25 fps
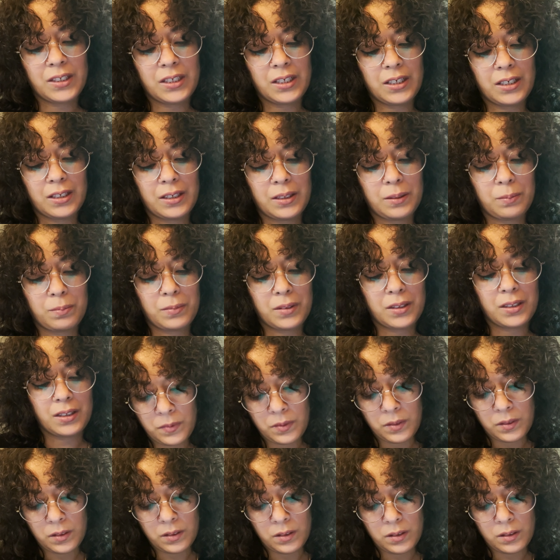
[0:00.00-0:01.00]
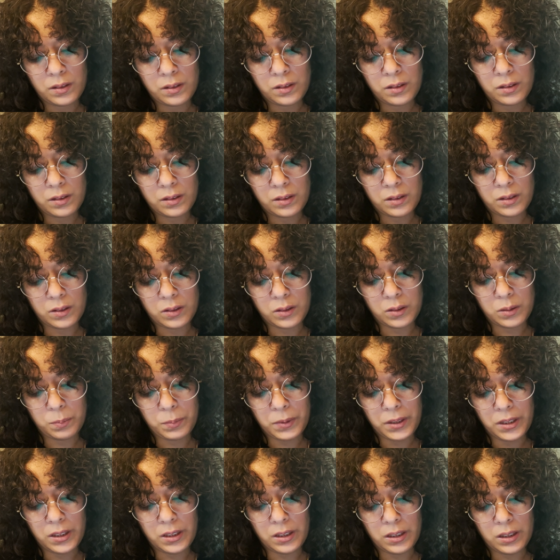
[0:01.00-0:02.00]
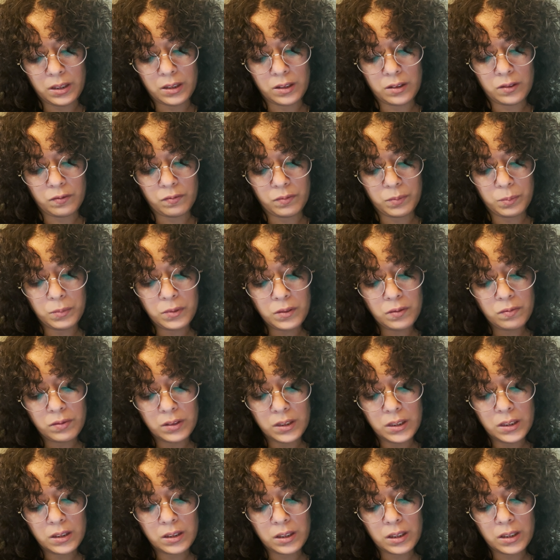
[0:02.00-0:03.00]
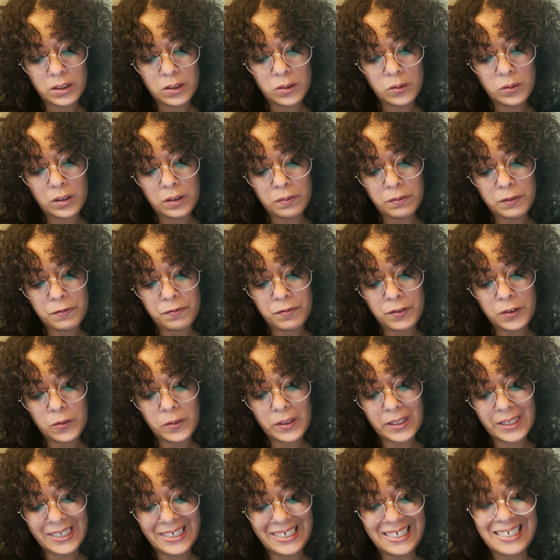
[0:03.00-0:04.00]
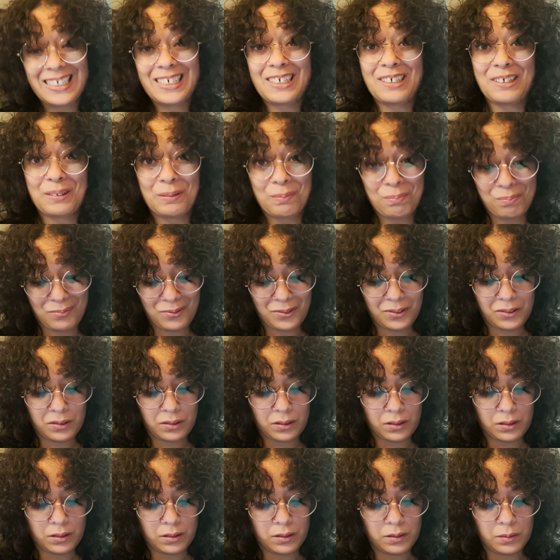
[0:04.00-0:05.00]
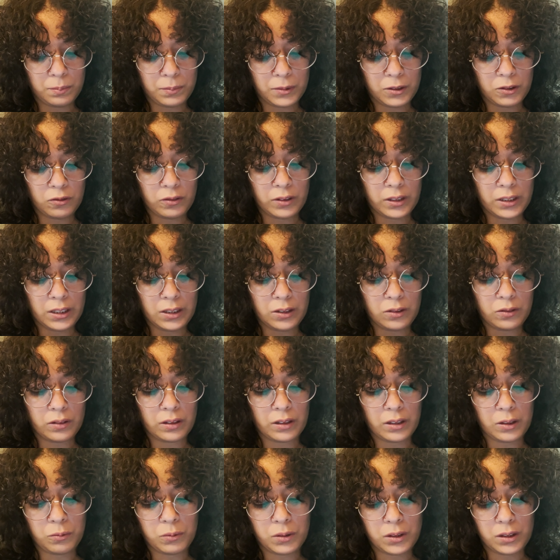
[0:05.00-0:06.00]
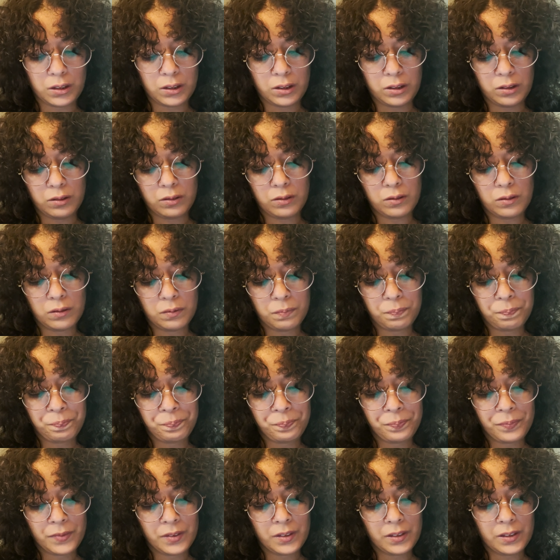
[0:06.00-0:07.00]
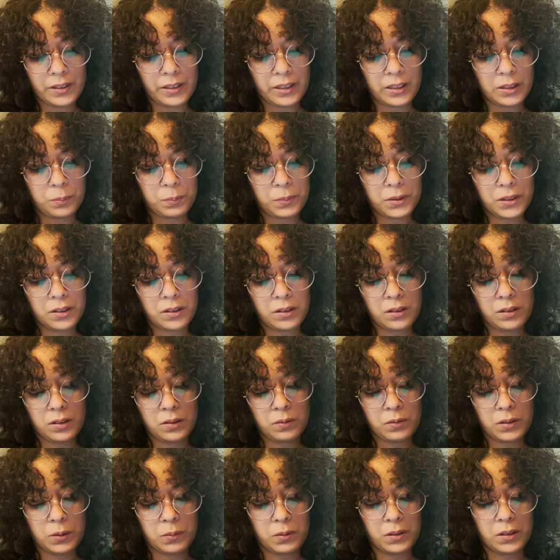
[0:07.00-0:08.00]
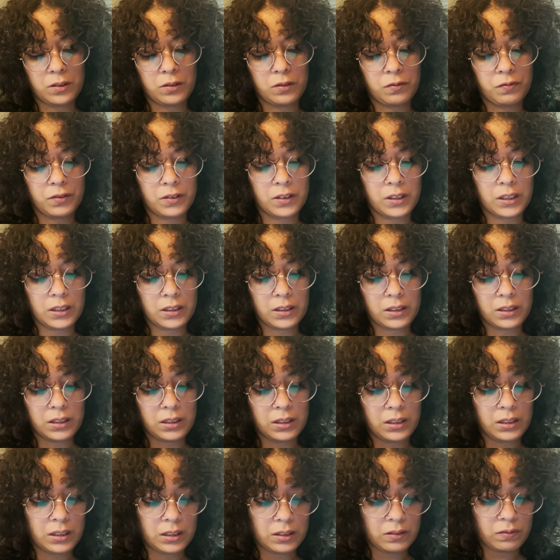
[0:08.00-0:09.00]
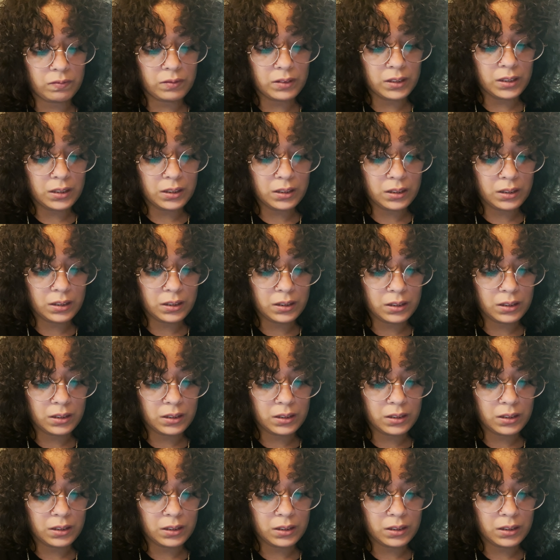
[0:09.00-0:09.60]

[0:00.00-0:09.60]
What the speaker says: time. Speaking of movies, I do have a few lined up. I already know that I want to do. I especially know what I want to do for Thanksgiving.